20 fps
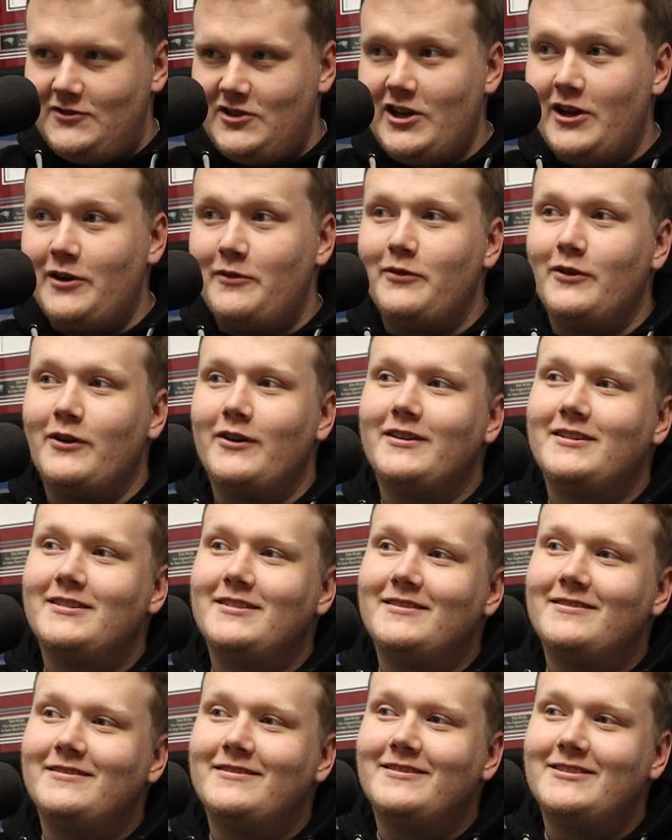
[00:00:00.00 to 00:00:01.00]
Jake
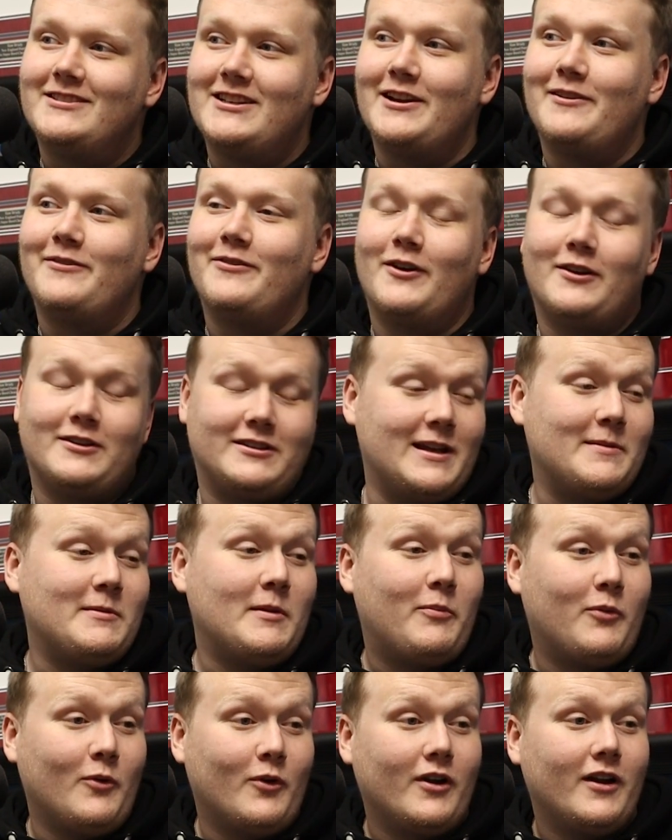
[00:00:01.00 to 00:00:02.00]
Ferguson. Sam
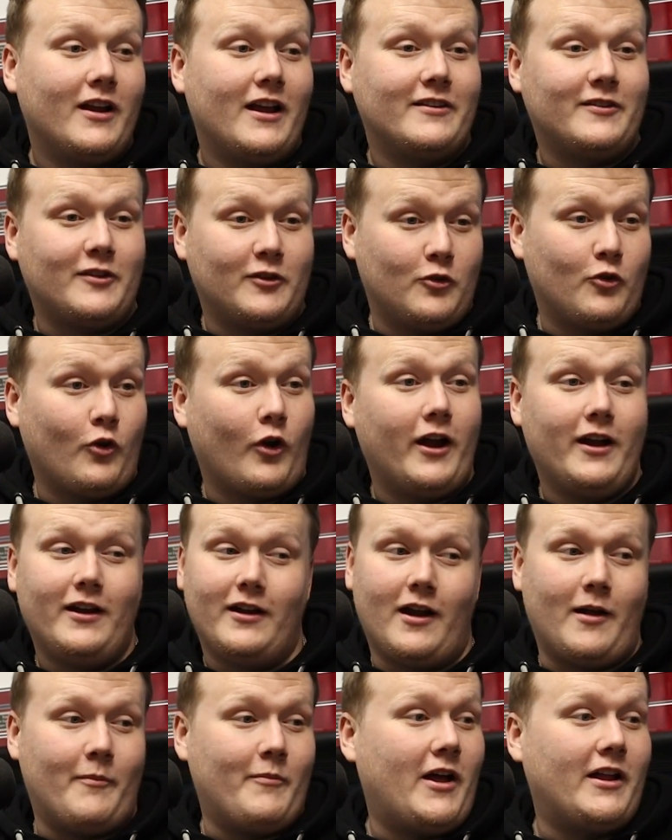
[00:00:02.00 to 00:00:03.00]
Laporta is great.
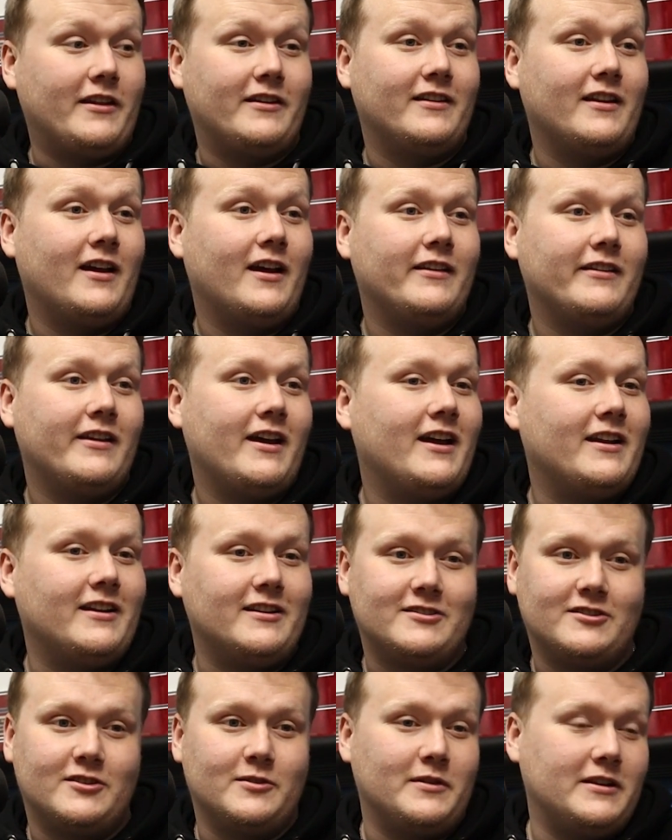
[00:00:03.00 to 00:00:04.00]
I'm not denying that. And
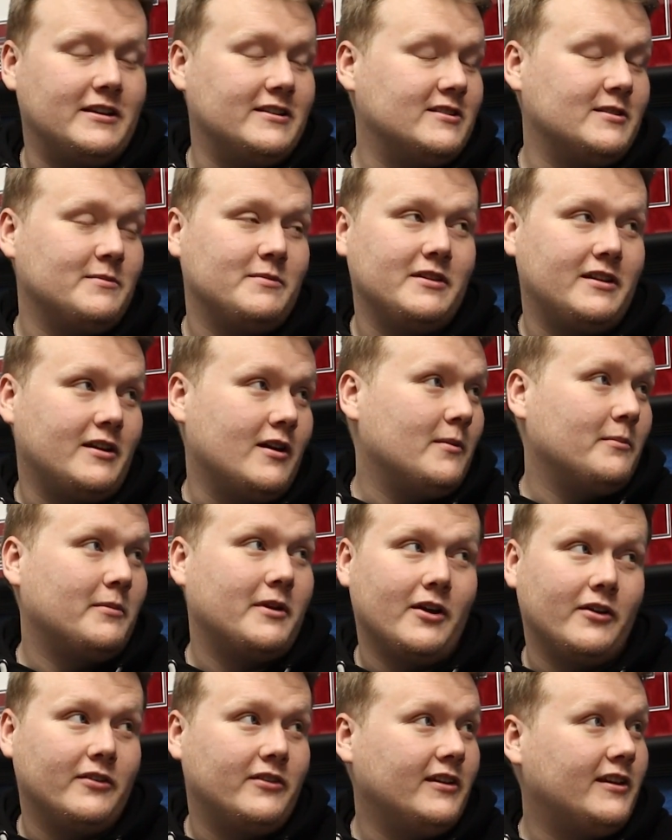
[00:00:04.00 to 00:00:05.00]
this could easily become
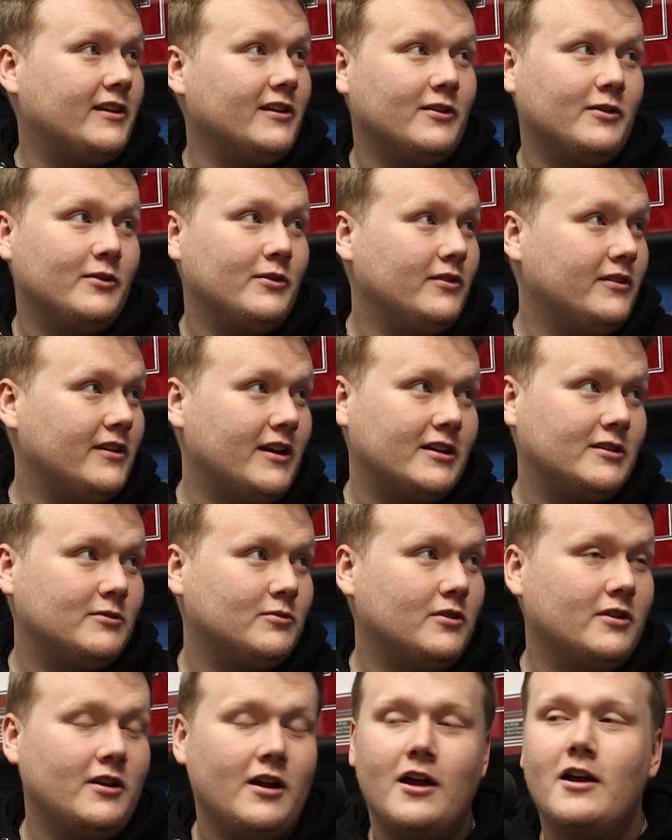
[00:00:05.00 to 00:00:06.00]
Kelsey Kittle next
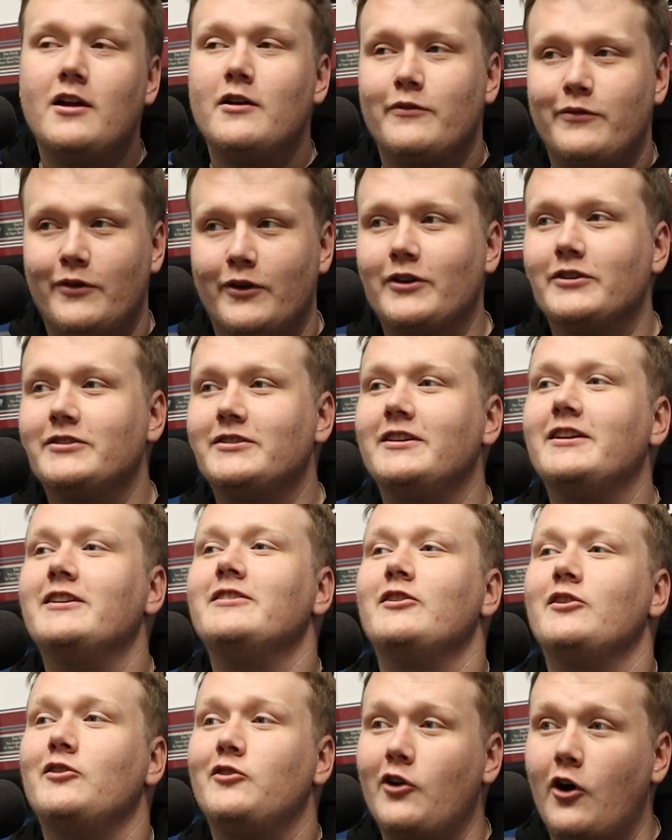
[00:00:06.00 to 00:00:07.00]
one. Ferguson
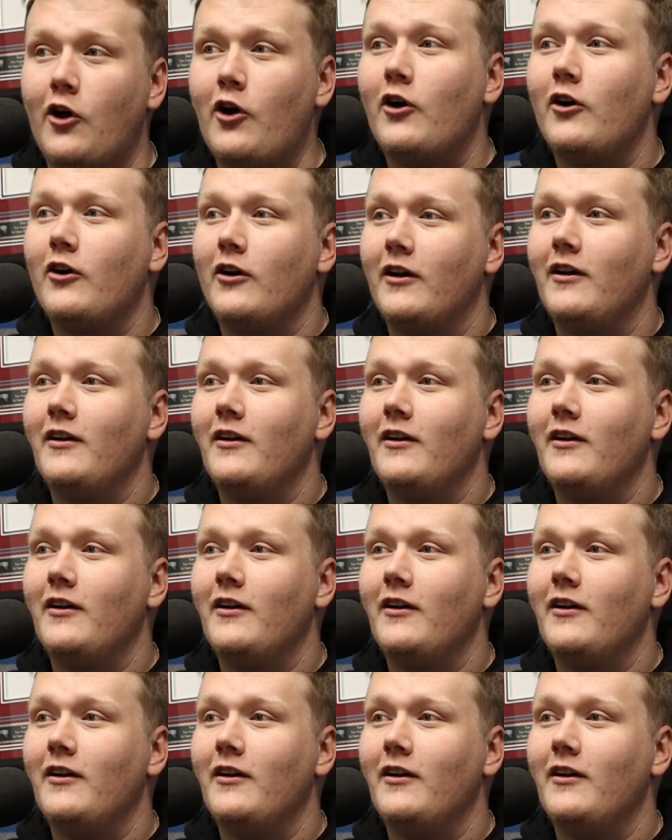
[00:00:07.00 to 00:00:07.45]
is a dog.